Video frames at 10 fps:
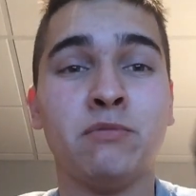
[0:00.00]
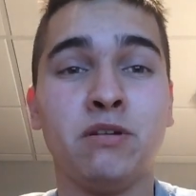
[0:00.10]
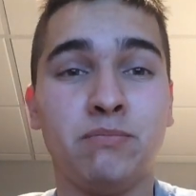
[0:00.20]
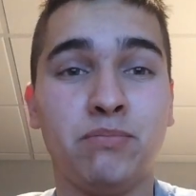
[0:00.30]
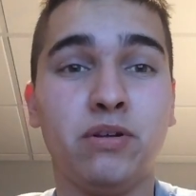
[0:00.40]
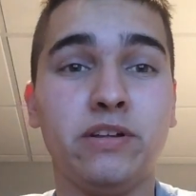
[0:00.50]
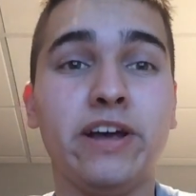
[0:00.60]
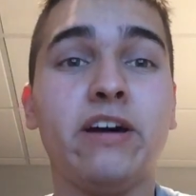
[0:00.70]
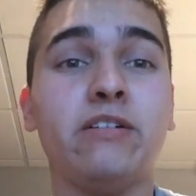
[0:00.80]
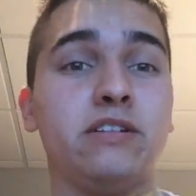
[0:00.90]
I'm going to pull it
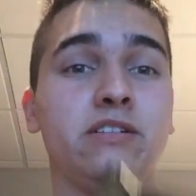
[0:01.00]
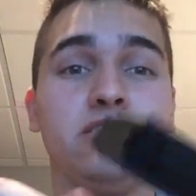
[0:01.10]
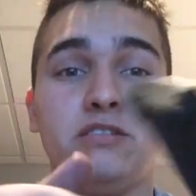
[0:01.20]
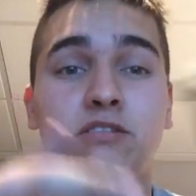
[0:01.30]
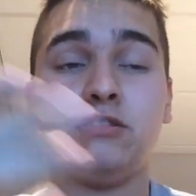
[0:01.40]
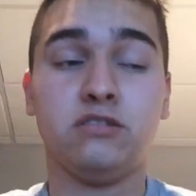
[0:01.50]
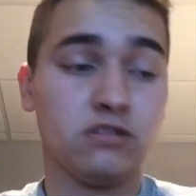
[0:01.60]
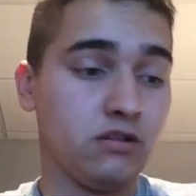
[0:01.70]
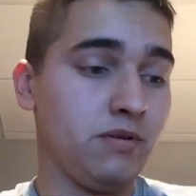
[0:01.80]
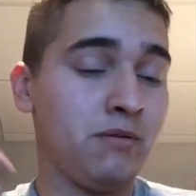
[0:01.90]
out, and then there's
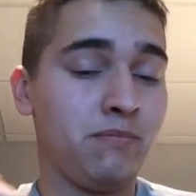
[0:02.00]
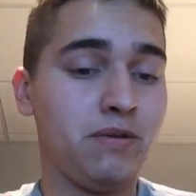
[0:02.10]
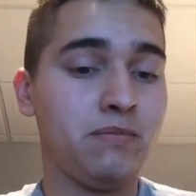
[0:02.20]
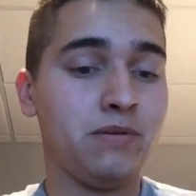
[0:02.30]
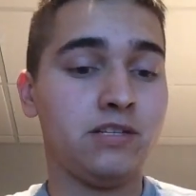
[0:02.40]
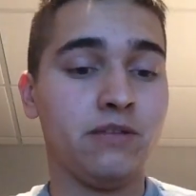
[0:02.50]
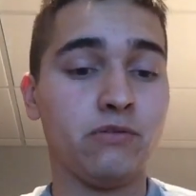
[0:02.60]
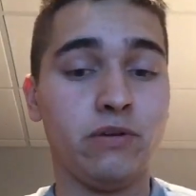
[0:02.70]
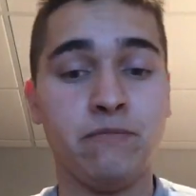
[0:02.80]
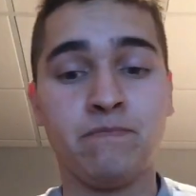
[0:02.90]
just going to be BBs
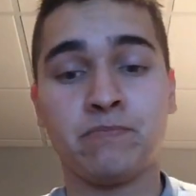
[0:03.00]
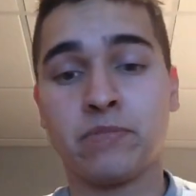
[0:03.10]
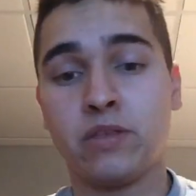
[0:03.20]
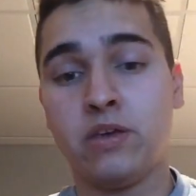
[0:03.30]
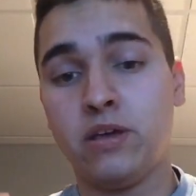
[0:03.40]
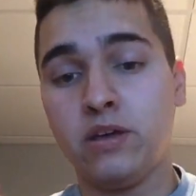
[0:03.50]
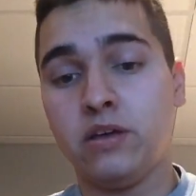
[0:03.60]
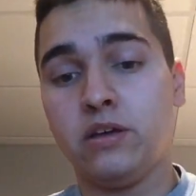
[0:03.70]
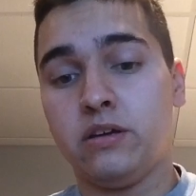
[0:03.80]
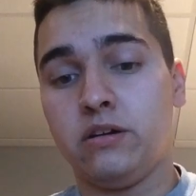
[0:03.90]
everywhere.
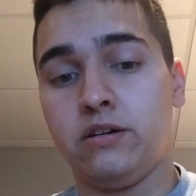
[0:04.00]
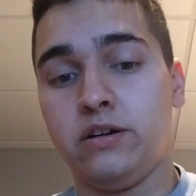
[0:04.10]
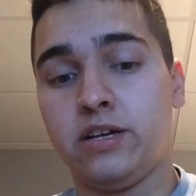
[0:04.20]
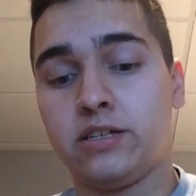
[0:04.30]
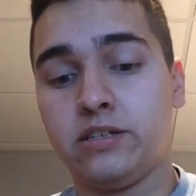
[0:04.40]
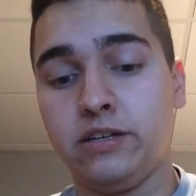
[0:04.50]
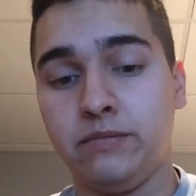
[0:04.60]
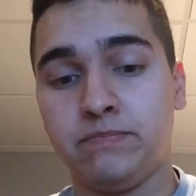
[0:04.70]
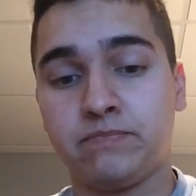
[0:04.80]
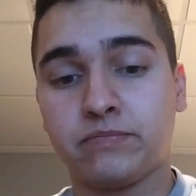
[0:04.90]
Alright, next thing.